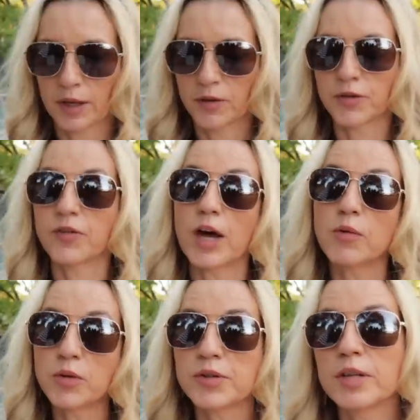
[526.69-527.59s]
So that
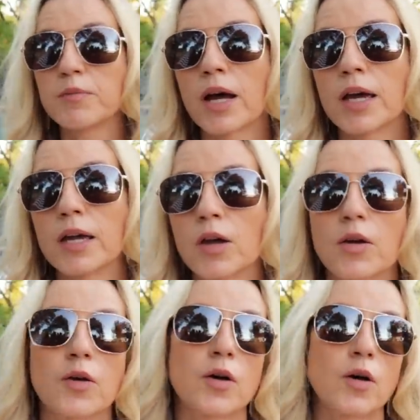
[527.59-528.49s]
was in my
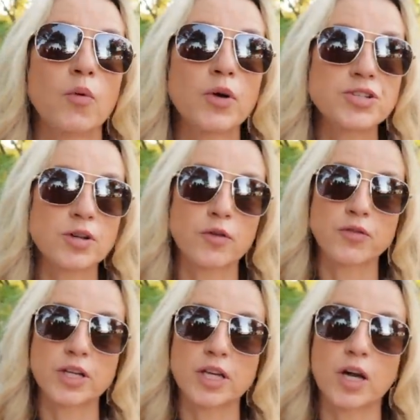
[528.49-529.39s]
original
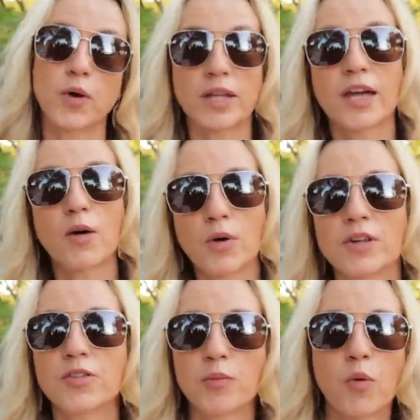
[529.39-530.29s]
video, and that one
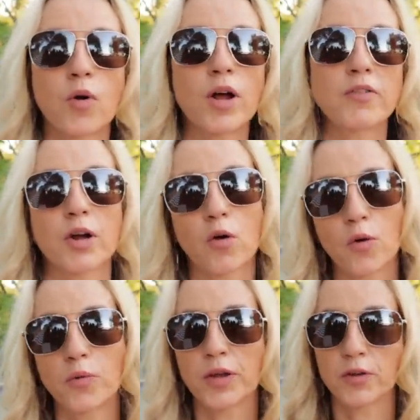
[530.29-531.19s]
is more of a
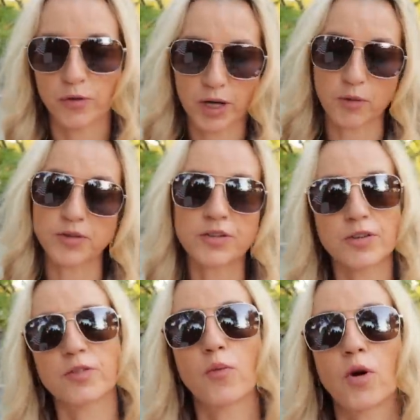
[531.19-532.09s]
cold weather fragrance. This
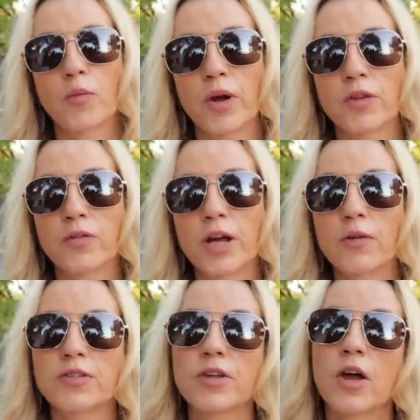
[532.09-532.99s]
is a warm weather
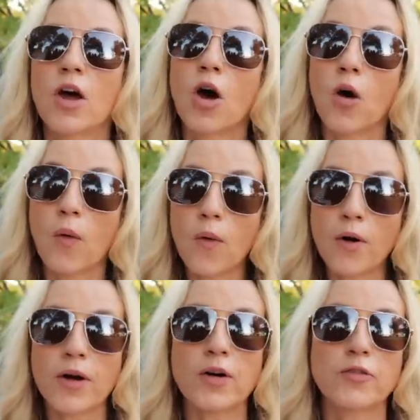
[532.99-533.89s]
fragrance,
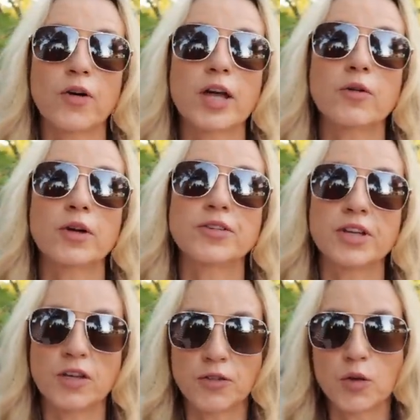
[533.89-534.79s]
or a fragrance
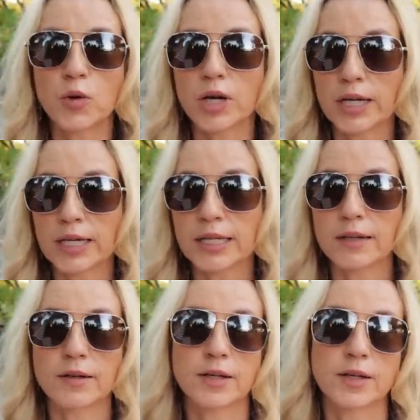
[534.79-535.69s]
if you are in
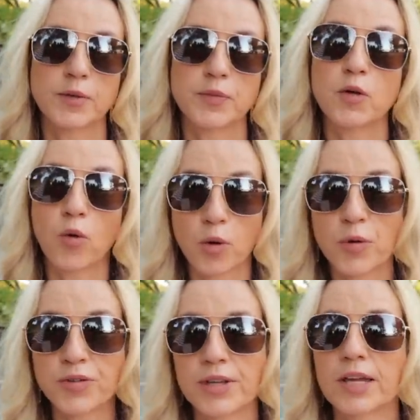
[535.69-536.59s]
the
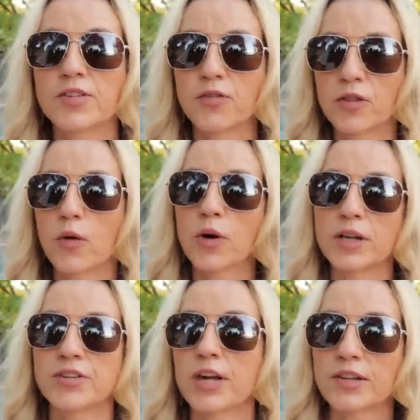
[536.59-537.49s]
warmer states,
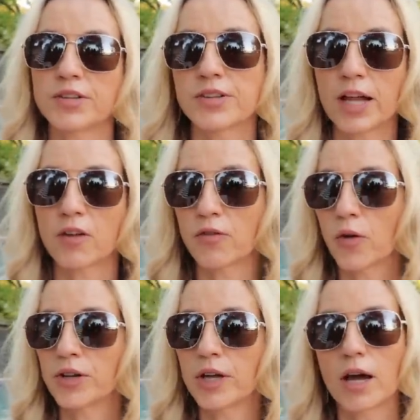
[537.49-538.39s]
Florida, Texas,
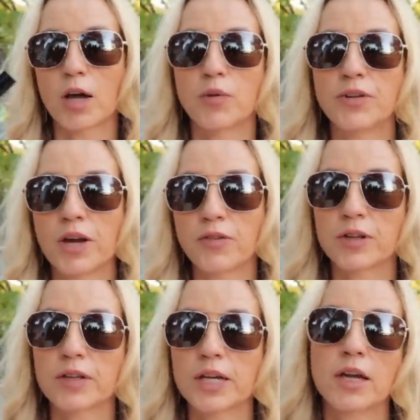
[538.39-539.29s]
California. I would
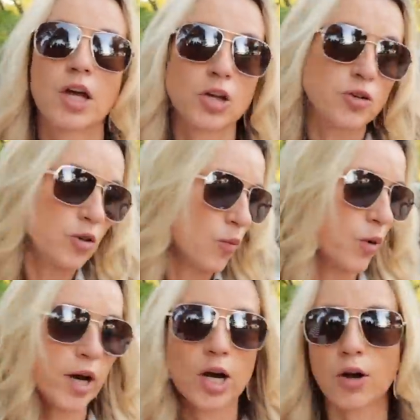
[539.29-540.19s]
definitely, you can
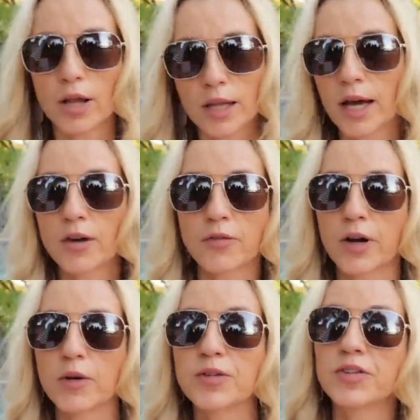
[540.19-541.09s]
wear a lot of
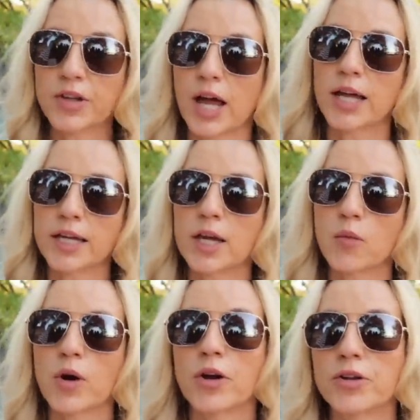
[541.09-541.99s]
fragrances that I can't
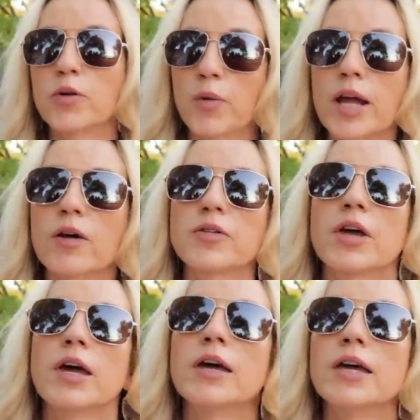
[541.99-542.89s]
wear year round.
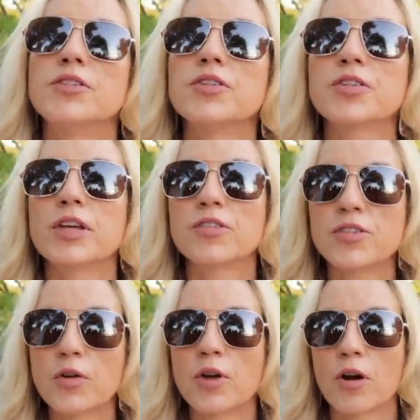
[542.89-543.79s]
It just gets
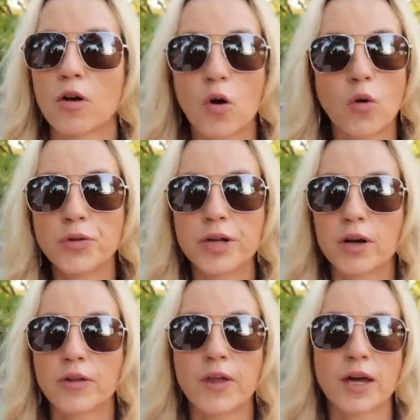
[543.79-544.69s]
so darn cold
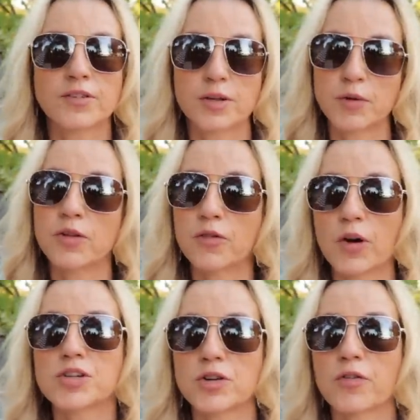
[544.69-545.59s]
here that some of the
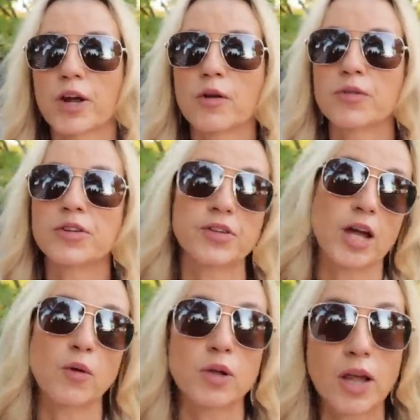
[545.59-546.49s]
fresher fragrances that I would